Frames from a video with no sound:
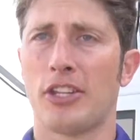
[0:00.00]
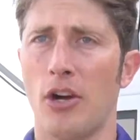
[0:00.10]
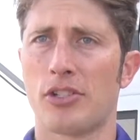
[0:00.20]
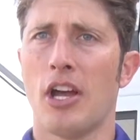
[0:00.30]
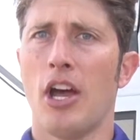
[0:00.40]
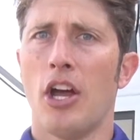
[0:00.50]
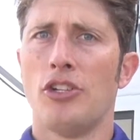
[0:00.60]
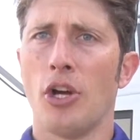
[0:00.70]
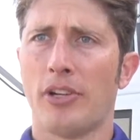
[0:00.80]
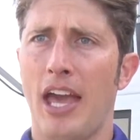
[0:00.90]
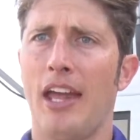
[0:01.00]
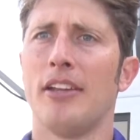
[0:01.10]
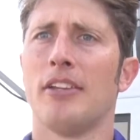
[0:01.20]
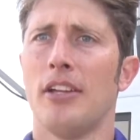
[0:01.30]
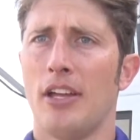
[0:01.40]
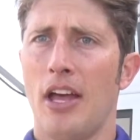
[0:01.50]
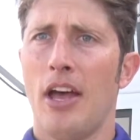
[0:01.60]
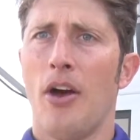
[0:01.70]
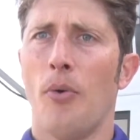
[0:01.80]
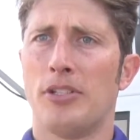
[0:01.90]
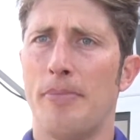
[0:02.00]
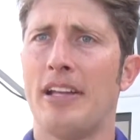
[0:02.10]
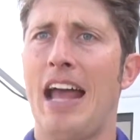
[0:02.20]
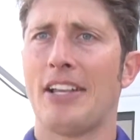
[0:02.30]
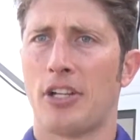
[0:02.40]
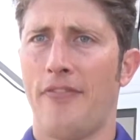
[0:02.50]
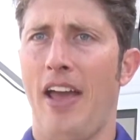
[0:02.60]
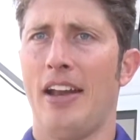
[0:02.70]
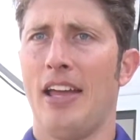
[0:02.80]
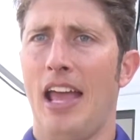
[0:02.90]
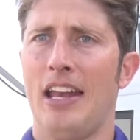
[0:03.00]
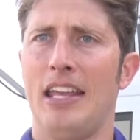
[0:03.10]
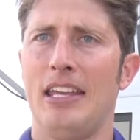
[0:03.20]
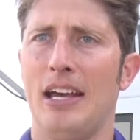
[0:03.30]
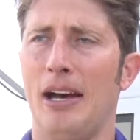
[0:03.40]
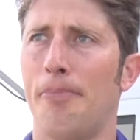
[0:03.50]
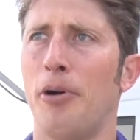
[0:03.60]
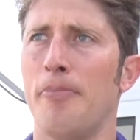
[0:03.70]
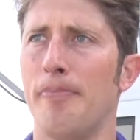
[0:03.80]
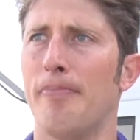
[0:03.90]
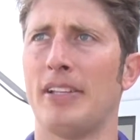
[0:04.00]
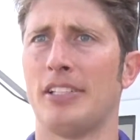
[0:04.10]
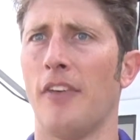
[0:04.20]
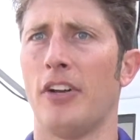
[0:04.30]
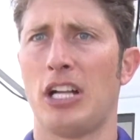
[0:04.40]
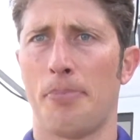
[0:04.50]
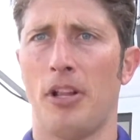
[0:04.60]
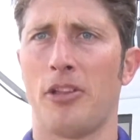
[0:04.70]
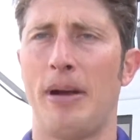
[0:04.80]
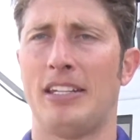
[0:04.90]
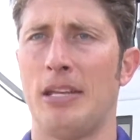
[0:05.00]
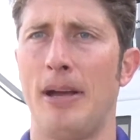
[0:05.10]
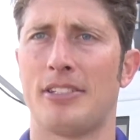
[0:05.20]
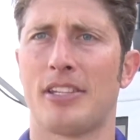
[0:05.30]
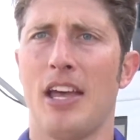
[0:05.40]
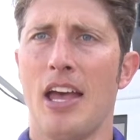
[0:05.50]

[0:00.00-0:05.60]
coach, Joe Kenn, was a big NASCAR fan, and he uh, put myself and a couple other my teammates